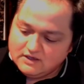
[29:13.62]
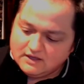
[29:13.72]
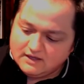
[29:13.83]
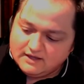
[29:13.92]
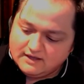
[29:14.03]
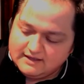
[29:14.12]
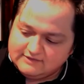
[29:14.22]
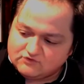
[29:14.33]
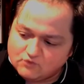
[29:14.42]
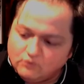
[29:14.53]

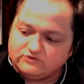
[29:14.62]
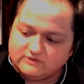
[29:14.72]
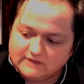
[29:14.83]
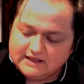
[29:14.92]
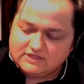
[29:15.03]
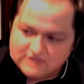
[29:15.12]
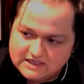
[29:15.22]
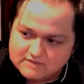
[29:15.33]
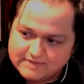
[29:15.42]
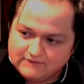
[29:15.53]
it's cool to like think
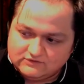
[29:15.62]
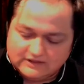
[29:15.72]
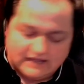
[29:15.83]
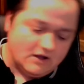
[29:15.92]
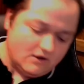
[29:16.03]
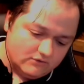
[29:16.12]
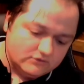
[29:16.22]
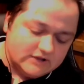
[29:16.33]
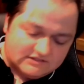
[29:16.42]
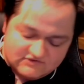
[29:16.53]
about like, oh,
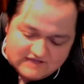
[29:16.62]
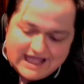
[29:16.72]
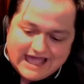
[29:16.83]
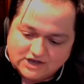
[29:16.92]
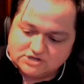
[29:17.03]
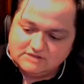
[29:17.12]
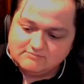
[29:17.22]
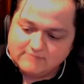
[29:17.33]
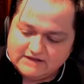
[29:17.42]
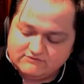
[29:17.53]
like this guy actually
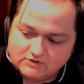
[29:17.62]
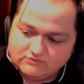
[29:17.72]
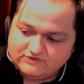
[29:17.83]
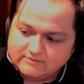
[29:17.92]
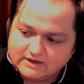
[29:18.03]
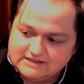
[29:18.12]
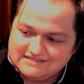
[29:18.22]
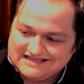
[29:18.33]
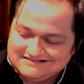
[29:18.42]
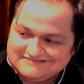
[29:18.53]
might have known somebody
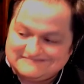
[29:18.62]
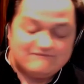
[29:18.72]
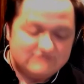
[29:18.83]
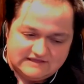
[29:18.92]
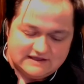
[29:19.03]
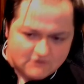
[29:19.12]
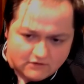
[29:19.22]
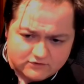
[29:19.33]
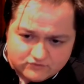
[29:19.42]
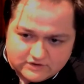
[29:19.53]
that
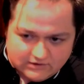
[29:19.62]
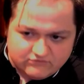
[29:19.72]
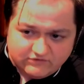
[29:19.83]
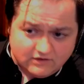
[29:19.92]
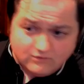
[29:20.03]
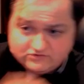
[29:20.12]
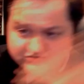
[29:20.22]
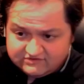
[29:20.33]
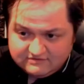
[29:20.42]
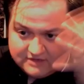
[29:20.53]
1700 years ago, which
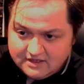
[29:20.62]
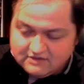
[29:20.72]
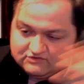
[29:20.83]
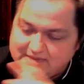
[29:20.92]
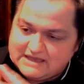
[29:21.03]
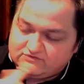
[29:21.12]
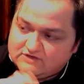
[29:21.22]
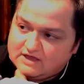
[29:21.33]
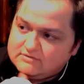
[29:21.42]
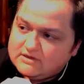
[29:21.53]
is a span of
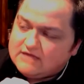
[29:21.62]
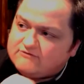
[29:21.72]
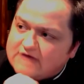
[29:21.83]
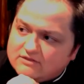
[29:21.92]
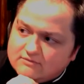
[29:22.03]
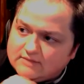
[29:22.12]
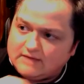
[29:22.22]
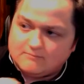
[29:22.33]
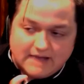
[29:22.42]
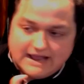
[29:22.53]
time you can't fathom,
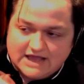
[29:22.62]
like might